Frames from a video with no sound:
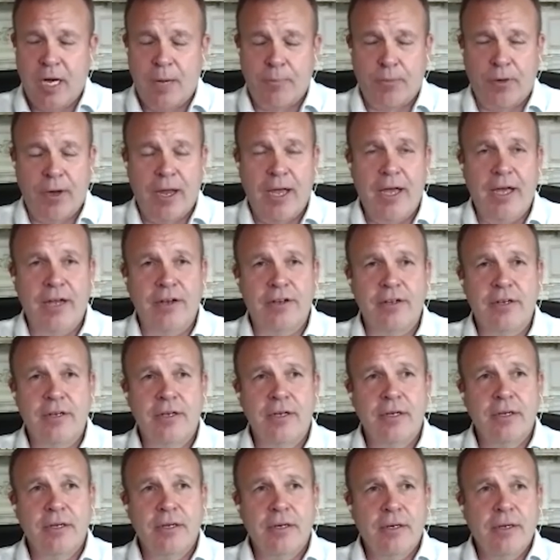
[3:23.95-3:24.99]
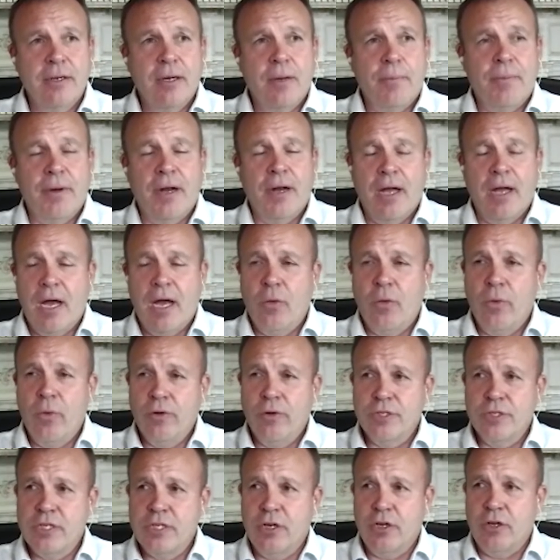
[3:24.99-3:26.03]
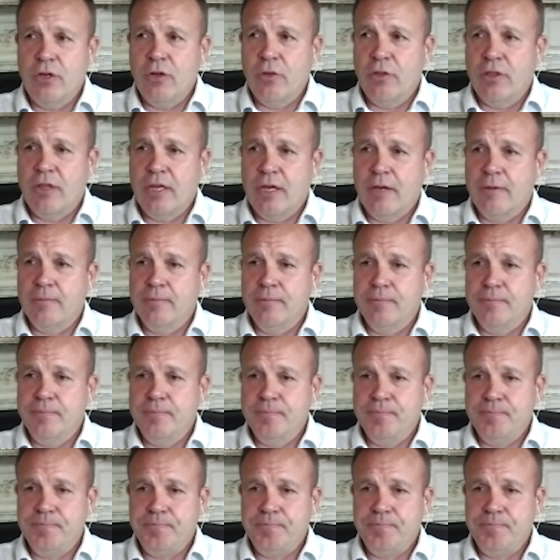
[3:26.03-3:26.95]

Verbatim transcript: comprehend. But I, I will tell you that